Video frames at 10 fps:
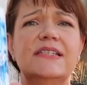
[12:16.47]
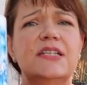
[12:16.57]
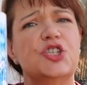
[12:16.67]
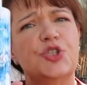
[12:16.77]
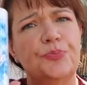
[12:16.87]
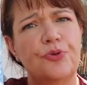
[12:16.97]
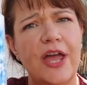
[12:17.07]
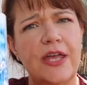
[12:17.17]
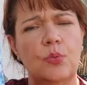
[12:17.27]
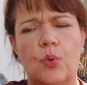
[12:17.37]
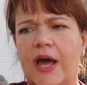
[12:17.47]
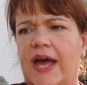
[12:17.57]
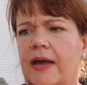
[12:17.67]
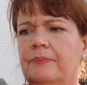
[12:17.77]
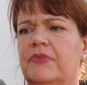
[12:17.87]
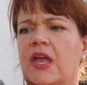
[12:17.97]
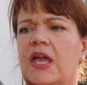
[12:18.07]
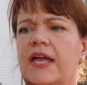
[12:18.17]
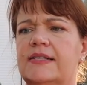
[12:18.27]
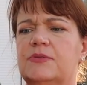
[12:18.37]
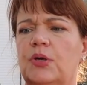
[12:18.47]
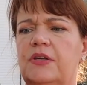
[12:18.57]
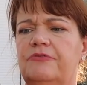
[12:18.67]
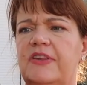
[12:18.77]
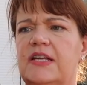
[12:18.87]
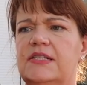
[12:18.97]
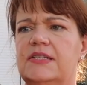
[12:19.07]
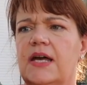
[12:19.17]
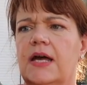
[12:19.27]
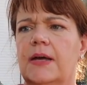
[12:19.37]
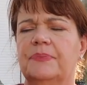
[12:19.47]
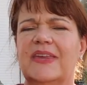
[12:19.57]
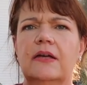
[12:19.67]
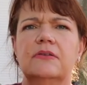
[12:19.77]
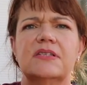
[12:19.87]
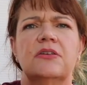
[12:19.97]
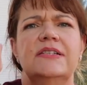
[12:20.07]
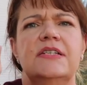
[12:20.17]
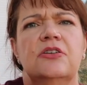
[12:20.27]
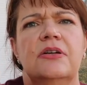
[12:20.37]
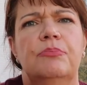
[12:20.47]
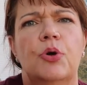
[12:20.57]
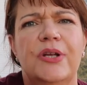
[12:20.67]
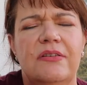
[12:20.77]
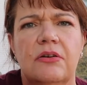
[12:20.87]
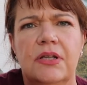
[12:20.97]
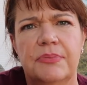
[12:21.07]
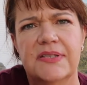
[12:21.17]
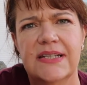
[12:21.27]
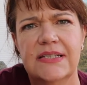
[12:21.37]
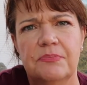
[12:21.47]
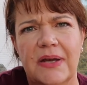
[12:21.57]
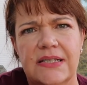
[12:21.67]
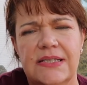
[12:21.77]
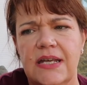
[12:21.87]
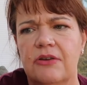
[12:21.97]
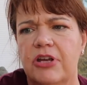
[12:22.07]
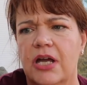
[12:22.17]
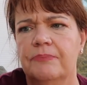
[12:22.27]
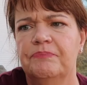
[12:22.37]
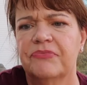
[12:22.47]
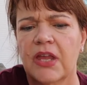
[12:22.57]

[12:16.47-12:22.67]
It's a spray and wear. It's one of these, um, kills 99.9% percent 09 of bacteria.